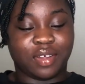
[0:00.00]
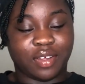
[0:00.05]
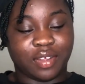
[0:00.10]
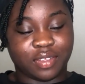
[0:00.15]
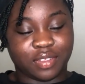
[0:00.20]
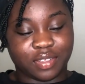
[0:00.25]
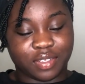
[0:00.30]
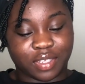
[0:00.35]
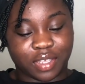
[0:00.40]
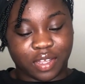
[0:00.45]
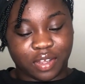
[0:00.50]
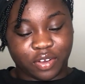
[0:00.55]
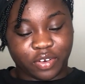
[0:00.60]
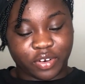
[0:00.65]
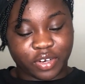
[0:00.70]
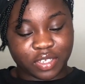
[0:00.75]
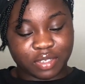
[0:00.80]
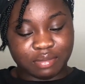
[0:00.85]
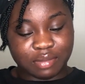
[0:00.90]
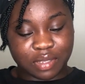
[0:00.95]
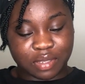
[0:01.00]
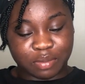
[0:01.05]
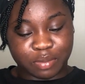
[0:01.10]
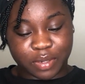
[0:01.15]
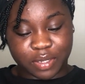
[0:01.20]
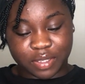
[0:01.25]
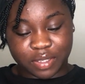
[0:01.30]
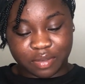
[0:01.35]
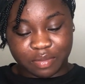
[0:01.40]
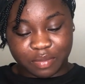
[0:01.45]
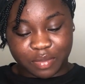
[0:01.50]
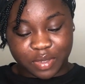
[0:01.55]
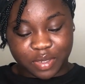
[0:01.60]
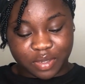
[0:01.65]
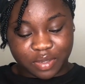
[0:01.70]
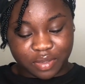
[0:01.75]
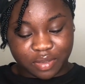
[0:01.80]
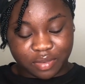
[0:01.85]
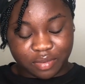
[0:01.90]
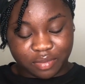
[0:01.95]
It's like a Christmas present,
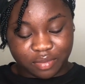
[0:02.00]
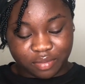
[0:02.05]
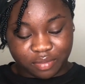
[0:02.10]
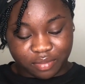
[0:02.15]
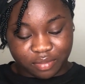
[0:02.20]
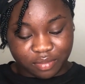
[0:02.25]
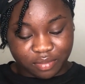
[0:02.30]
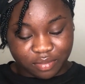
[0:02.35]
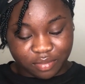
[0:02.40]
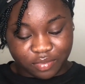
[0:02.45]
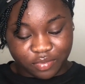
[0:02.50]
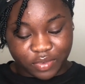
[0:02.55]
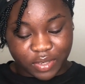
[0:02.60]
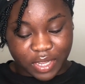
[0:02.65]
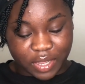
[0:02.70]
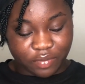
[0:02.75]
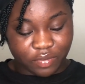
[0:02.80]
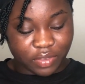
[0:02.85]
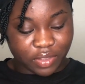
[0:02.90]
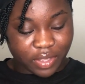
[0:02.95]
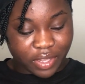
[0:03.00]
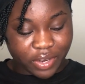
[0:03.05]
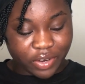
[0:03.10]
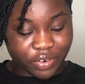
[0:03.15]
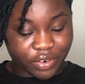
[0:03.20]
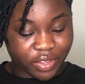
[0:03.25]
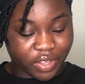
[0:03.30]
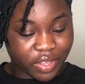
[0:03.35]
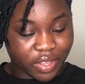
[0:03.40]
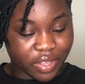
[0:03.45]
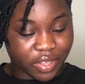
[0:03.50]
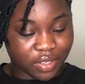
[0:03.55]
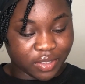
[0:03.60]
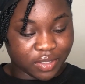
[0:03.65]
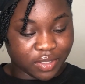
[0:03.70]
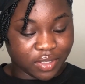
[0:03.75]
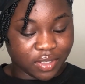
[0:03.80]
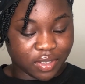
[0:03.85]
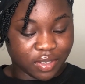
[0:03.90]
but I'm not even there yet.